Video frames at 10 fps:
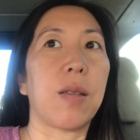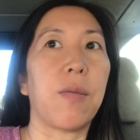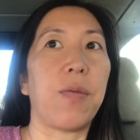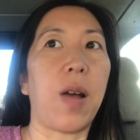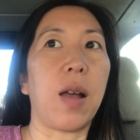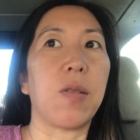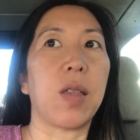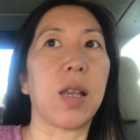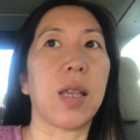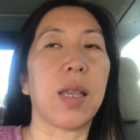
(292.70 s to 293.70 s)
5,
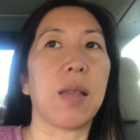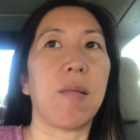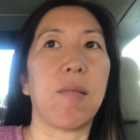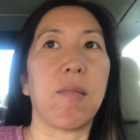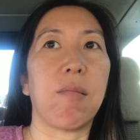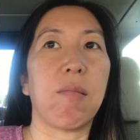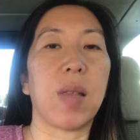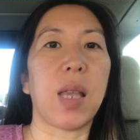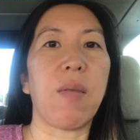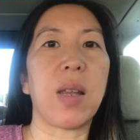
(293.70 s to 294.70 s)
6,
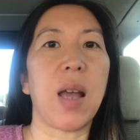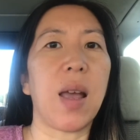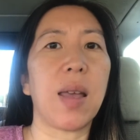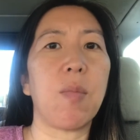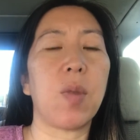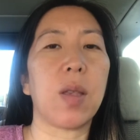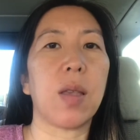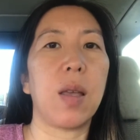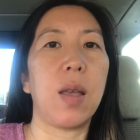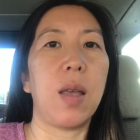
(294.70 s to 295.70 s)
7
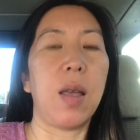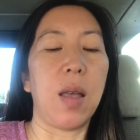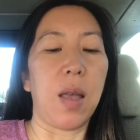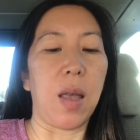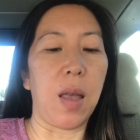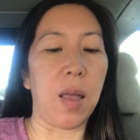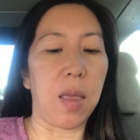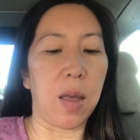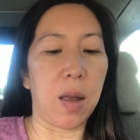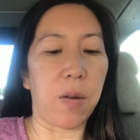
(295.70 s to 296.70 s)
times.
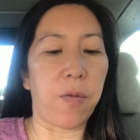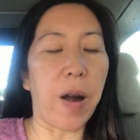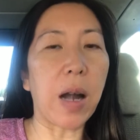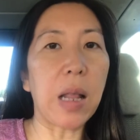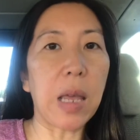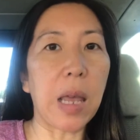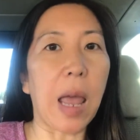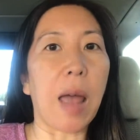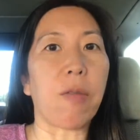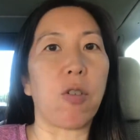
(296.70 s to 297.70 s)
And then finally,
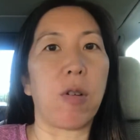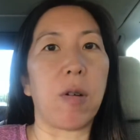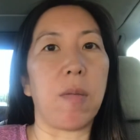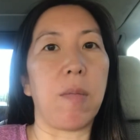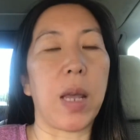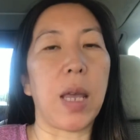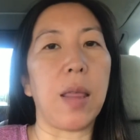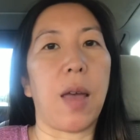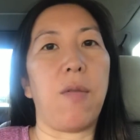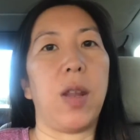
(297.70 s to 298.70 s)
after making
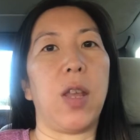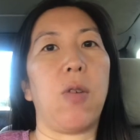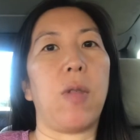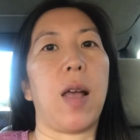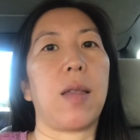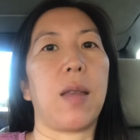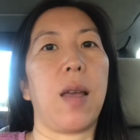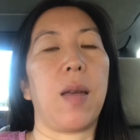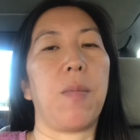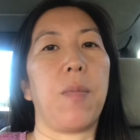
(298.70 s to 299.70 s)
that video last
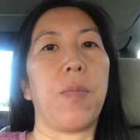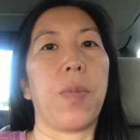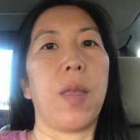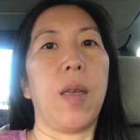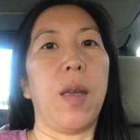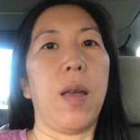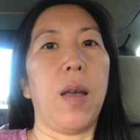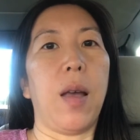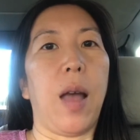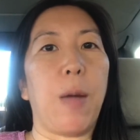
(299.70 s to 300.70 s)
time,
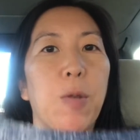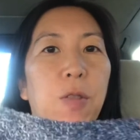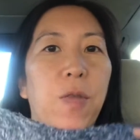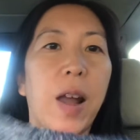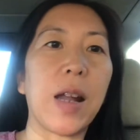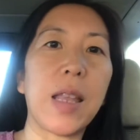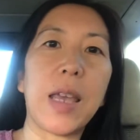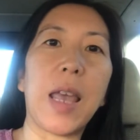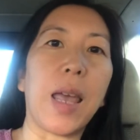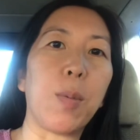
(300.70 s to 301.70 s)
I was
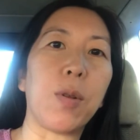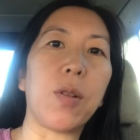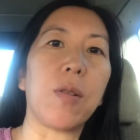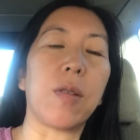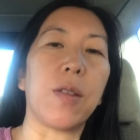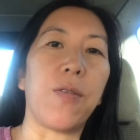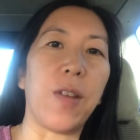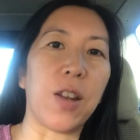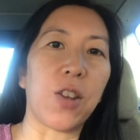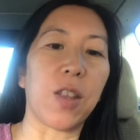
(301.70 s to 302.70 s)
finally able to
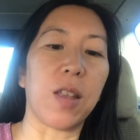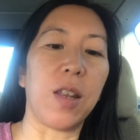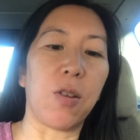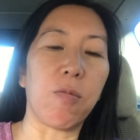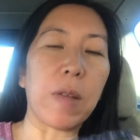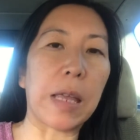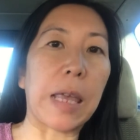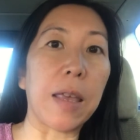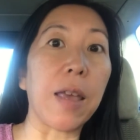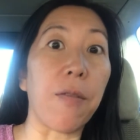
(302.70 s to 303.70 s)
finish, get